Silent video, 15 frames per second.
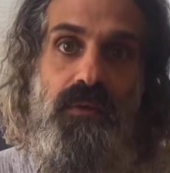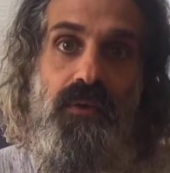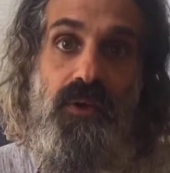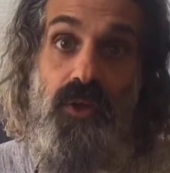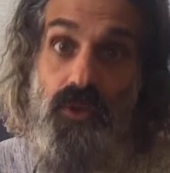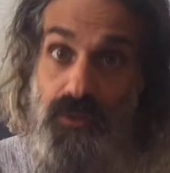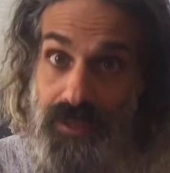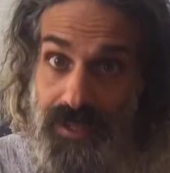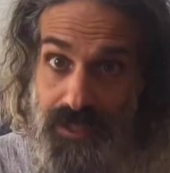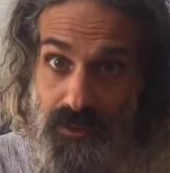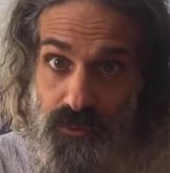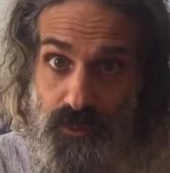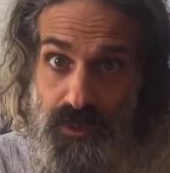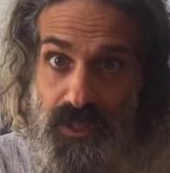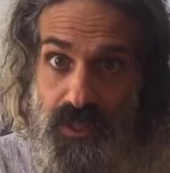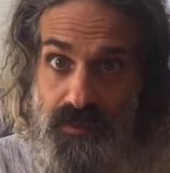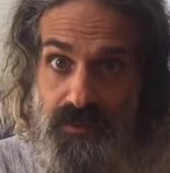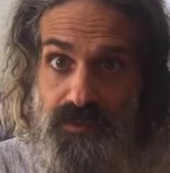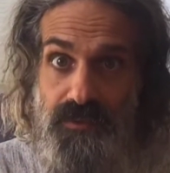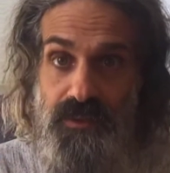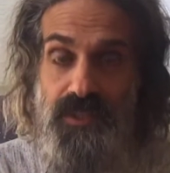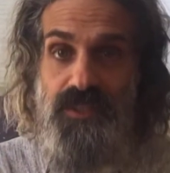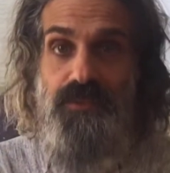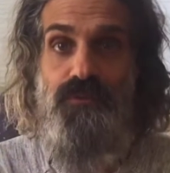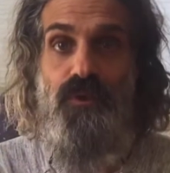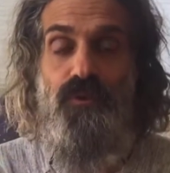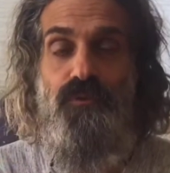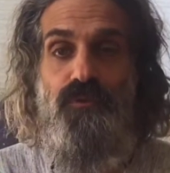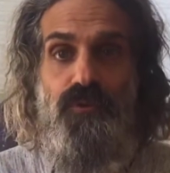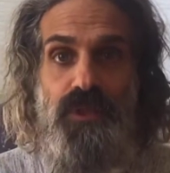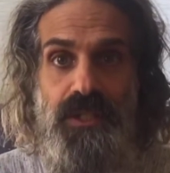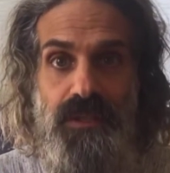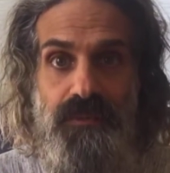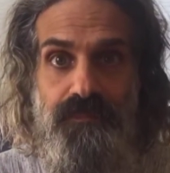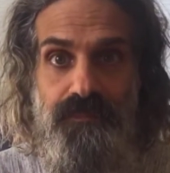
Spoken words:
Connect with that. It's for free.